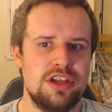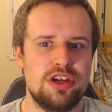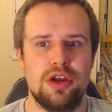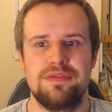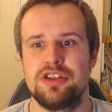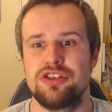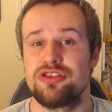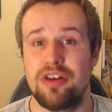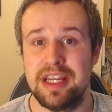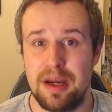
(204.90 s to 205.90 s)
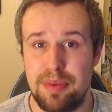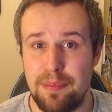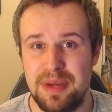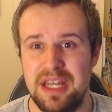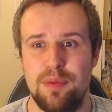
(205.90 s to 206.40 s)
You can often strike up a
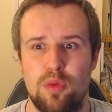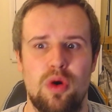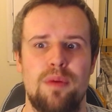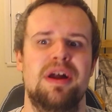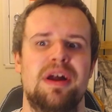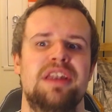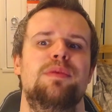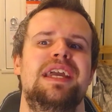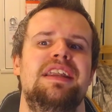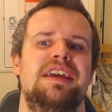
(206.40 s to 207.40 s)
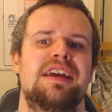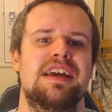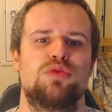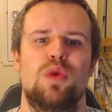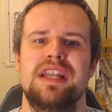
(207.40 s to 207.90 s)
bidding war once the media
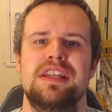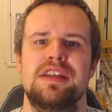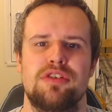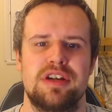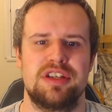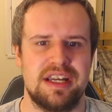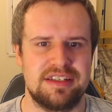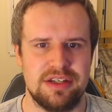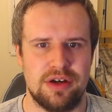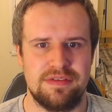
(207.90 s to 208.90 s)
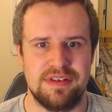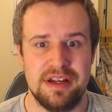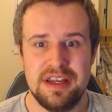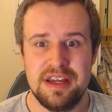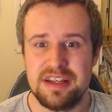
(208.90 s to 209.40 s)
gets wind of a rejected
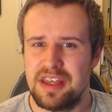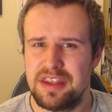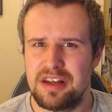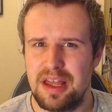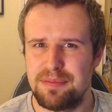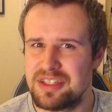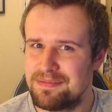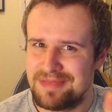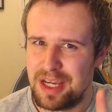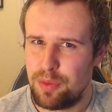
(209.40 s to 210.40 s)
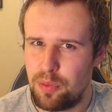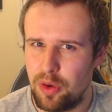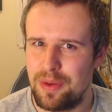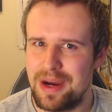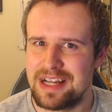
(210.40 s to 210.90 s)
offer, as other clubs, they won't
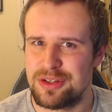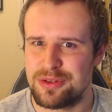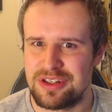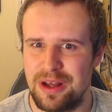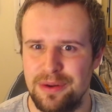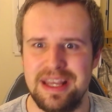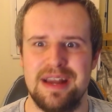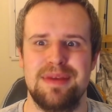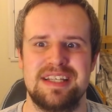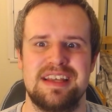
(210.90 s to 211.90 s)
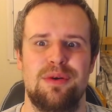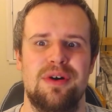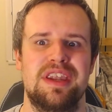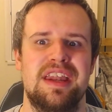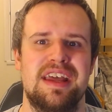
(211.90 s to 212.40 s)
want to act too slowly and miss out
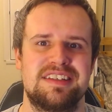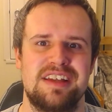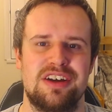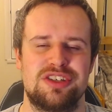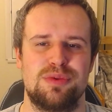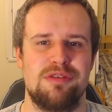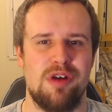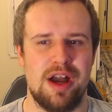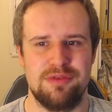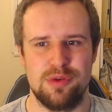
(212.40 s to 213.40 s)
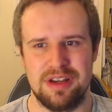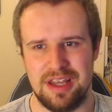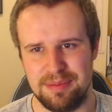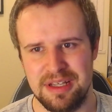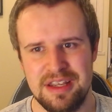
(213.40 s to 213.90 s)
on the next star to a rival
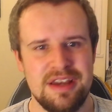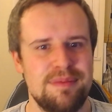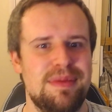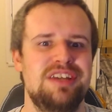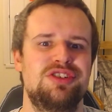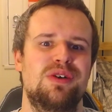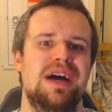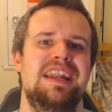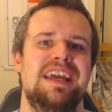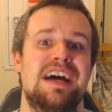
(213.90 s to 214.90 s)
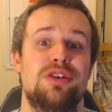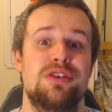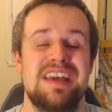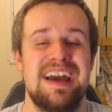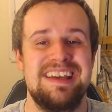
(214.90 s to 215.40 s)
club. Make sure any
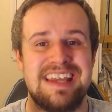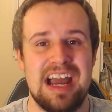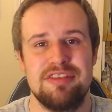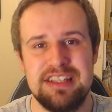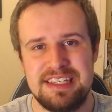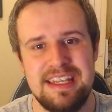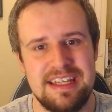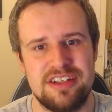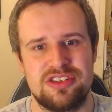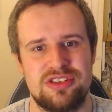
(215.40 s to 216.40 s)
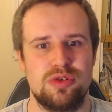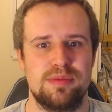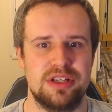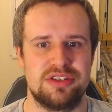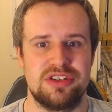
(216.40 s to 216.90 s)
add-ons are guaranteed
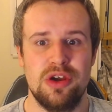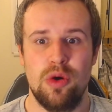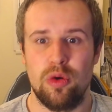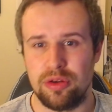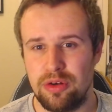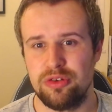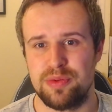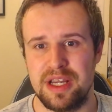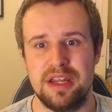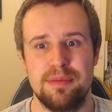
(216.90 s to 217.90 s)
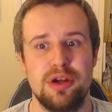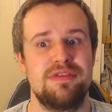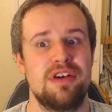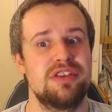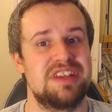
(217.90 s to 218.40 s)
instalments, or the clause we're going to
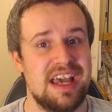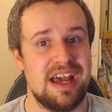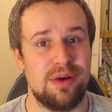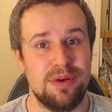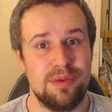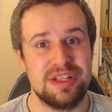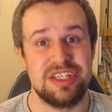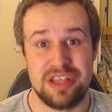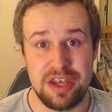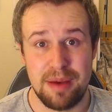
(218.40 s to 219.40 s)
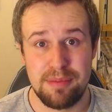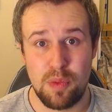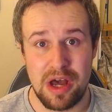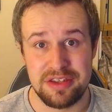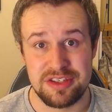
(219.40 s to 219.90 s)
move on to now, which is our number
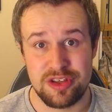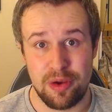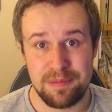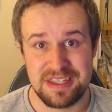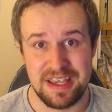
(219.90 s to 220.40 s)
1 top